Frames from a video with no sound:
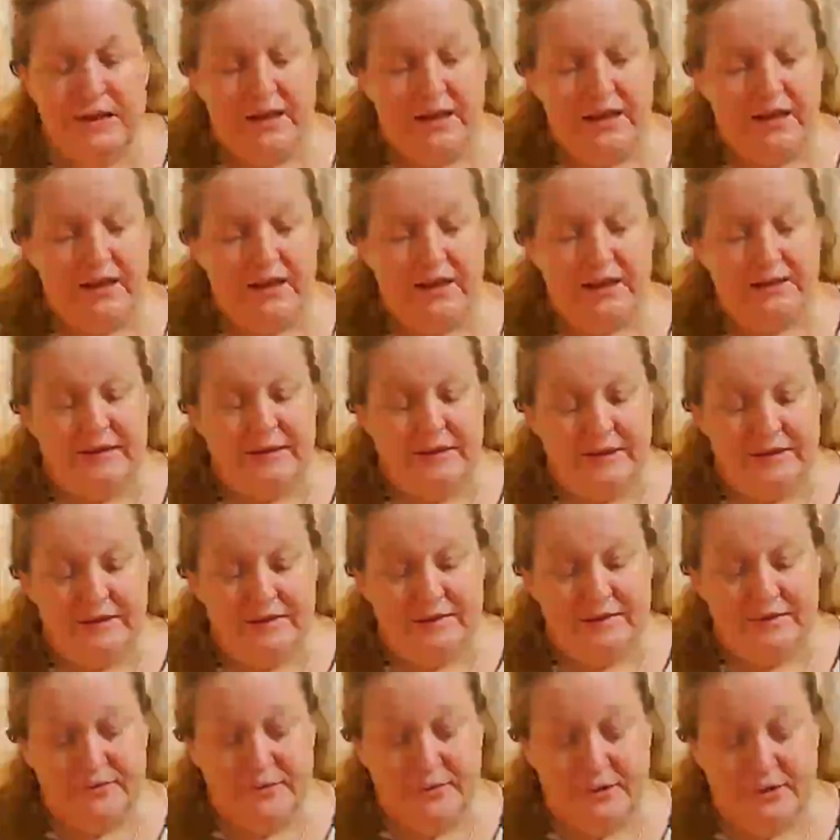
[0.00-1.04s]
And
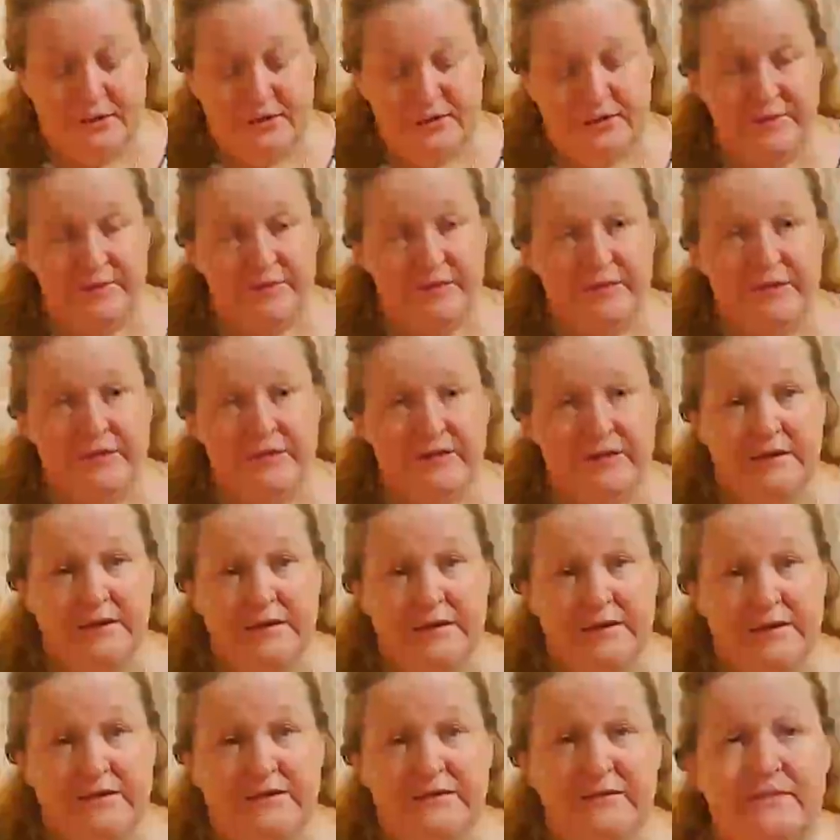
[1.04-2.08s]
underneath
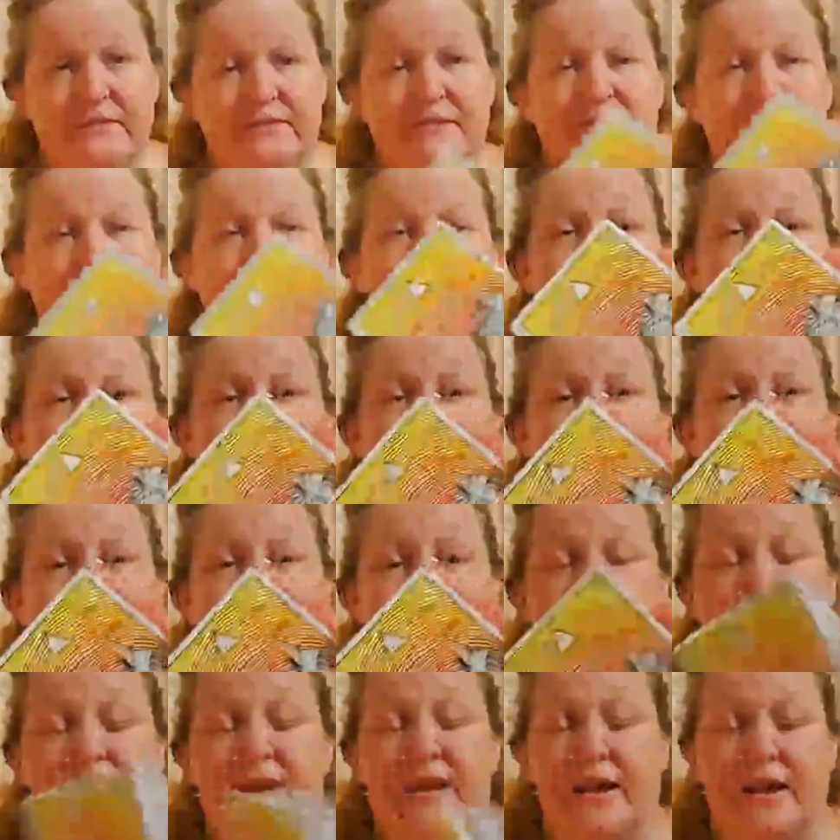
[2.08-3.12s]
is the
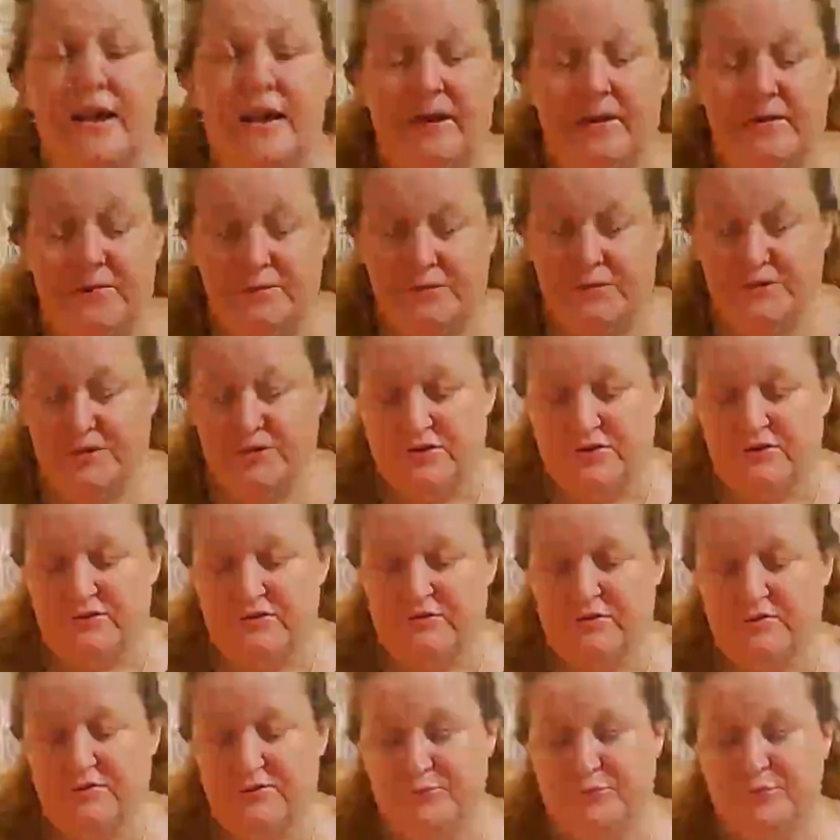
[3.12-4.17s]
cheetah, which
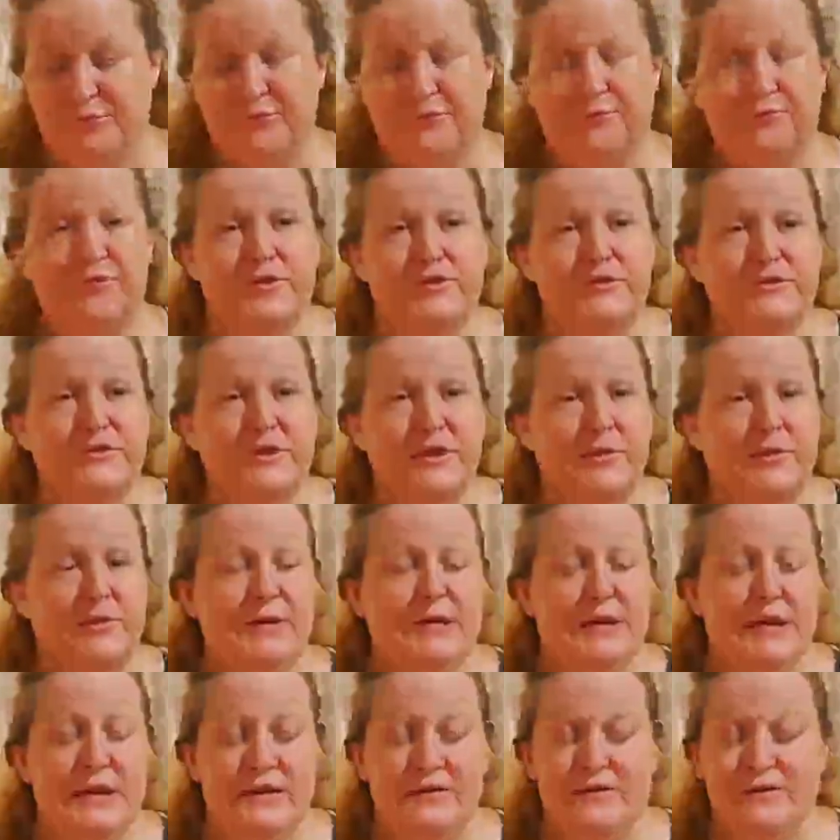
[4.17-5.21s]
is the first thing I
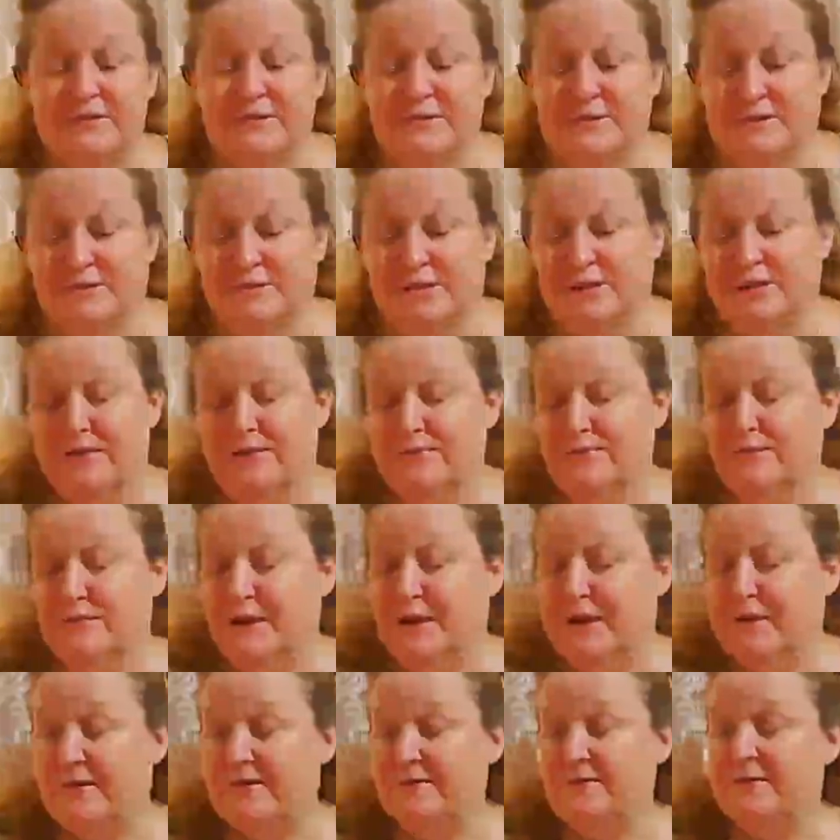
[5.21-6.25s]
think of is a lot
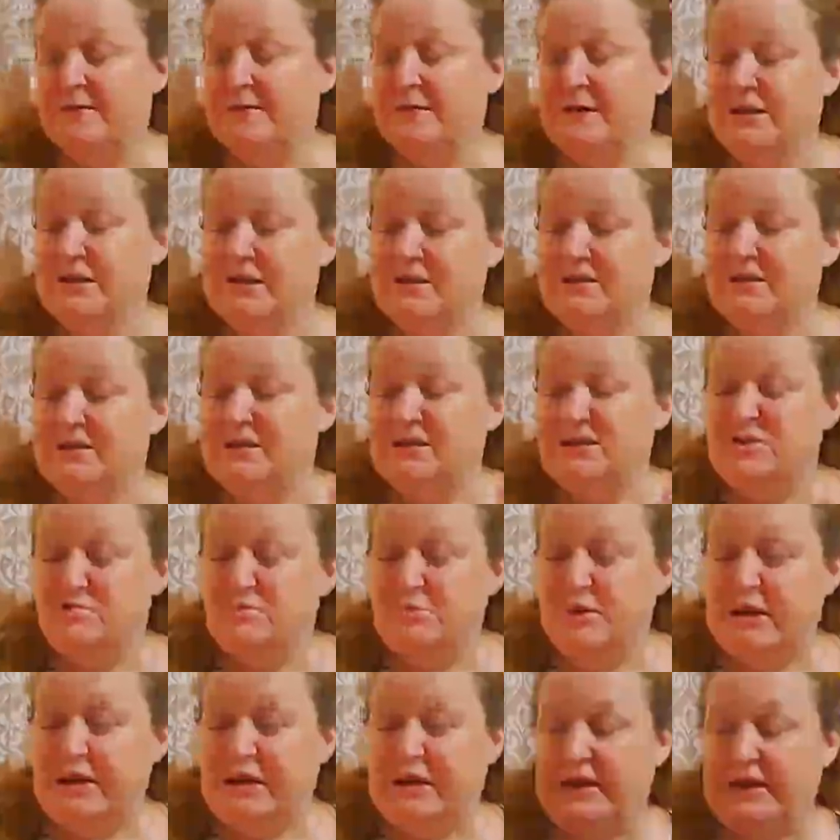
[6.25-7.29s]
of
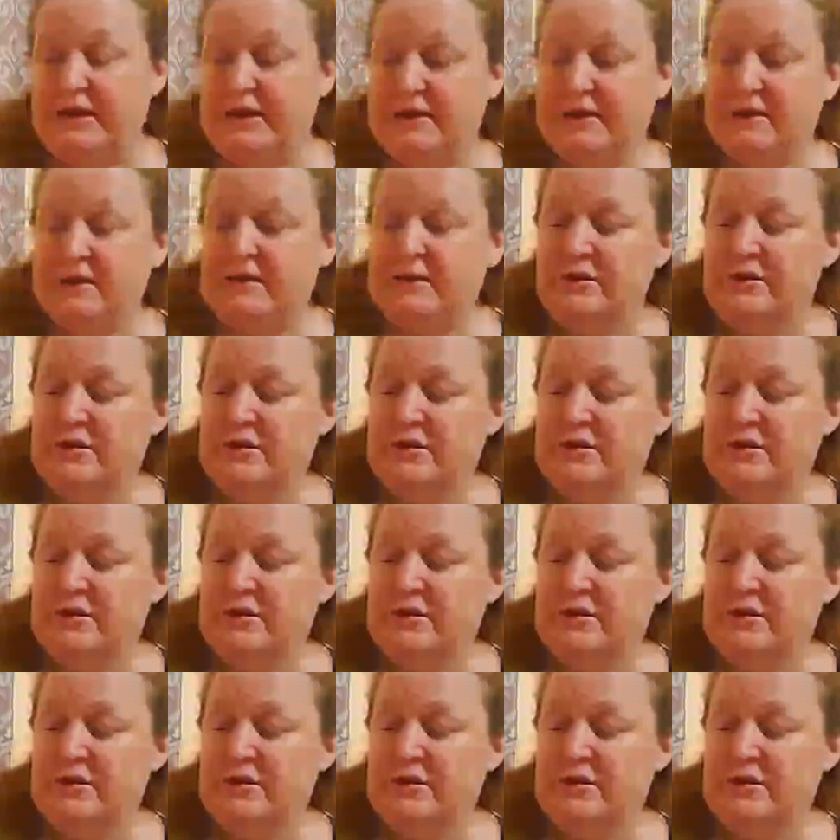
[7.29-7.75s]
speed.